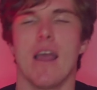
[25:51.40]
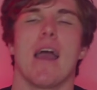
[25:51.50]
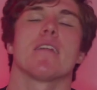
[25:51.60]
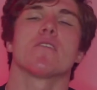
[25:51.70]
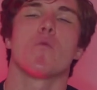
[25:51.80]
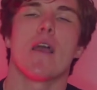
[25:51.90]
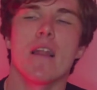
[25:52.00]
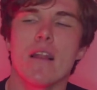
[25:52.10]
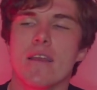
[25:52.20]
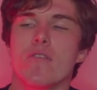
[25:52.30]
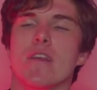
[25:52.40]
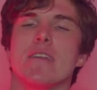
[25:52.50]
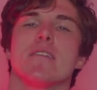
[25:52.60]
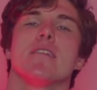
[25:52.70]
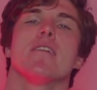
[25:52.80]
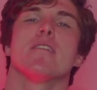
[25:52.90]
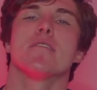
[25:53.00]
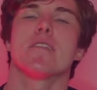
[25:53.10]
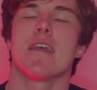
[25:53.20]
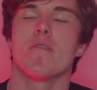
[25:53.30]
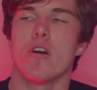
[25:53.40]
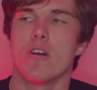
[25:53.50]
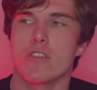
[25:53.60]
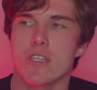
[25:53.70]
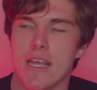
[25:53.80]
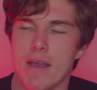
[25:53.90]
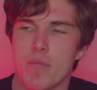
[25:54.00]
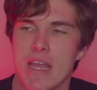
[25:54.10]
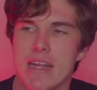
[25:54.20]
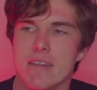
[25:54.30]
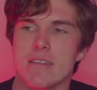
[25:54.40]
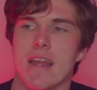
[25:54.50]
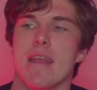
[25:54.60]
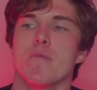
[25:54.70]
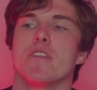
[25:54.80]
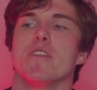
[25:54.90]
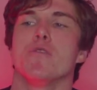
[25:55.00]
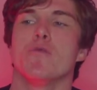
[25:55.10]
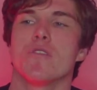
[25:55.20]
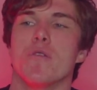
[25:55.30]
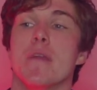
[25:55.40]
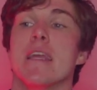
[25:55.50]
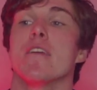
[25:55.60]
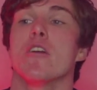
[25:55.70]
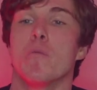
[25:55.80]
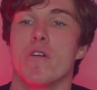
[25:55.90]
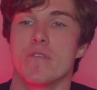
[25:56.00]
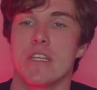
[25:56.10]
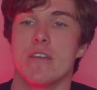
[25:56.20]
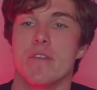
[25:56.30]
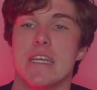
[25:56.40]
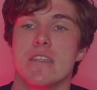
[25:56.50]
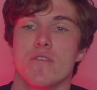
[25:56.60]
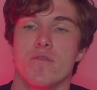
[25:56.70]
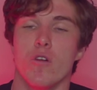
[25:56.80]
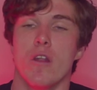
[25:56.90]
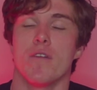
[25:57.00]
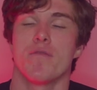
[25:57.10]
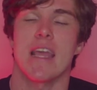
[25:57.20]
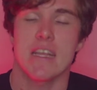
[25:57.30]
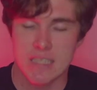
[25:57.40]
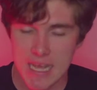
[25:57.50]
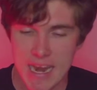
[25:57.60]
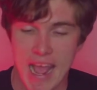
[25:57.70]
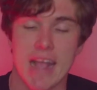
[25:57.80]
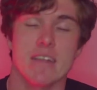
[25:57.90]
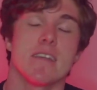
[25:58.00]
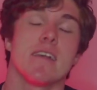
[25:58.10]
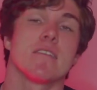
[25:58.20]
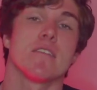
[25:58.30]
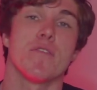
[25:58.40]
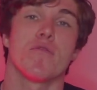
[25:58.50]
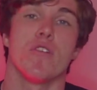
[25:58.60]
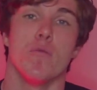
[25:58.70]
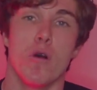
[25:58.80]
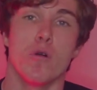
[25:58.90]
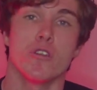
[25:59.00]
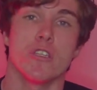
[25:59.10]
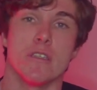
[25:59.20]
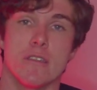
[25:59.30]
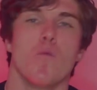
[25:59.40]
And as well, in recent years, they have launched campaigns that aim to use the medium of TV to full effect and access different emotions.